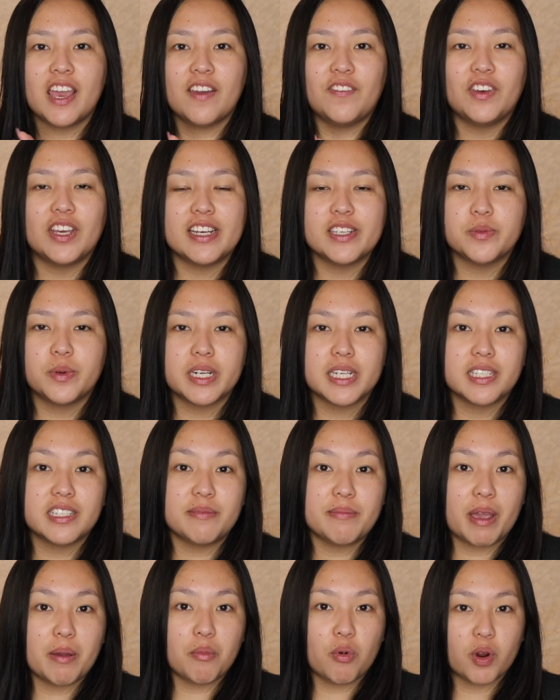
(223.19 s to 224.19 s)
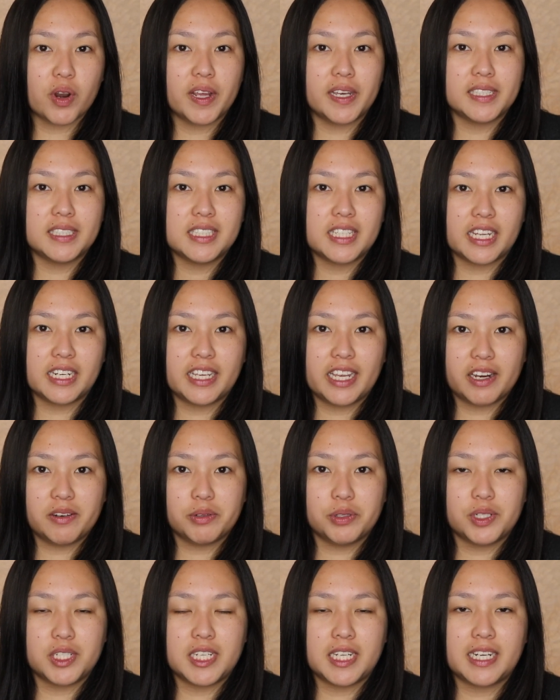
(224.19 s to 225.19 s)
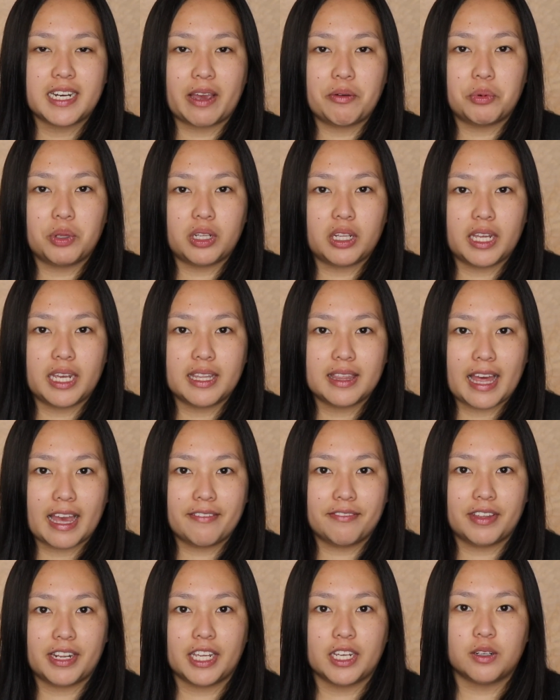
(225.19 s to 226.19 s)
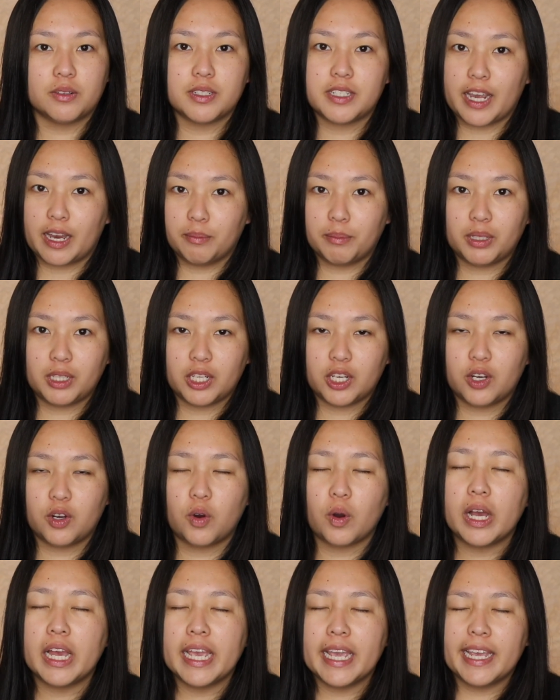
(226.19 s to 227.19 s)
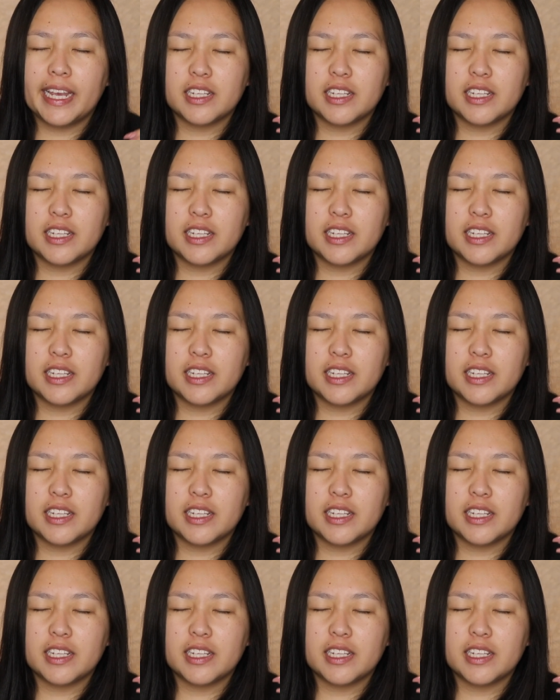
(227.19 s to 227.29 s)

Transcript: If you guys want to see my morning skincare routine, I will link that video down below.